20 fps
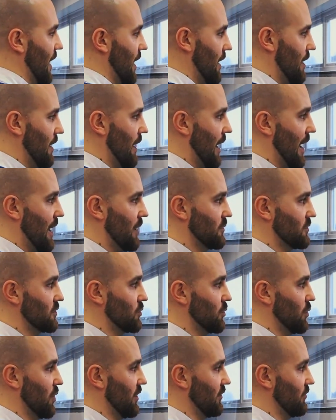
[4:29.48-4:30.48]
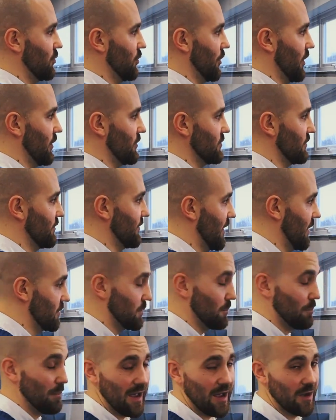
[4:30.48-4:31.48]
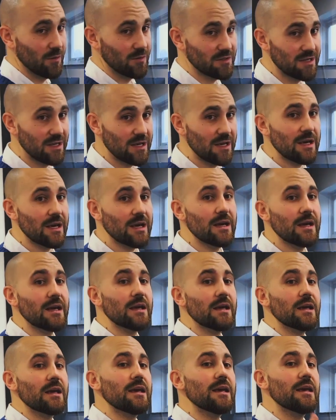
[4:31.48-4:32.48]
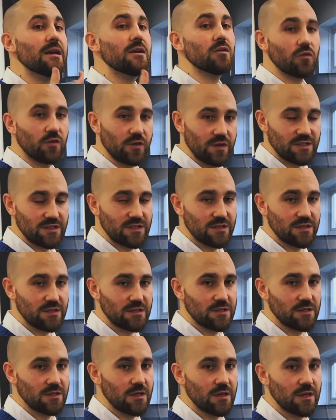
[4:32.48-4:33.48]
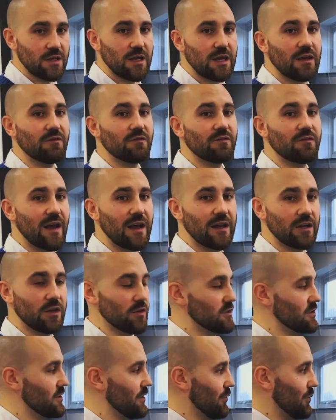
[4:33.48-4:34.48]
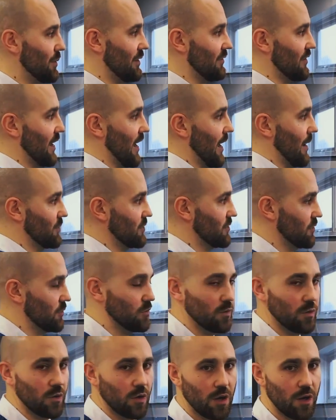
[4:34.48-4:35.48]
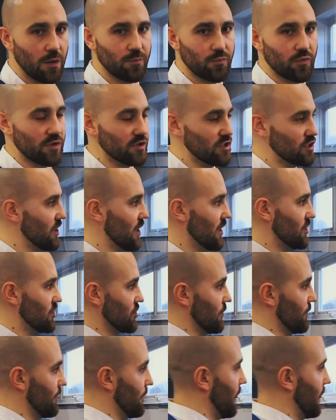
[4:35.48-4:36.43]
house worth £100,000 increases in value. So if we have capital appreciation.